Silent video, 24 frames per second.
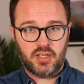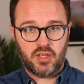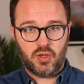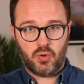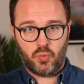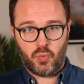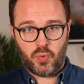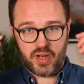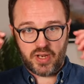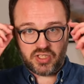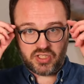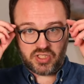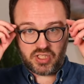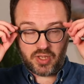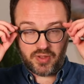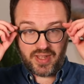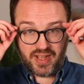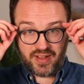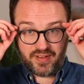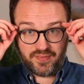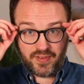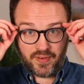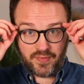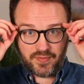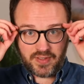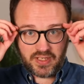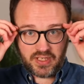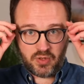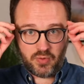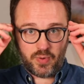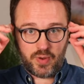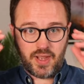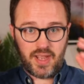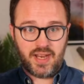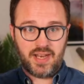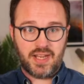Which, so that 50
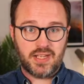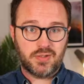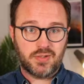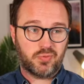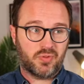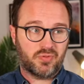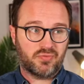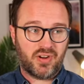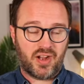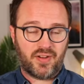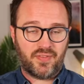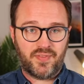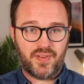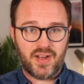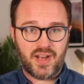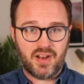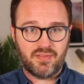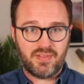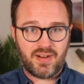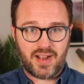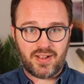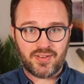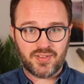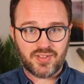quid is roughly around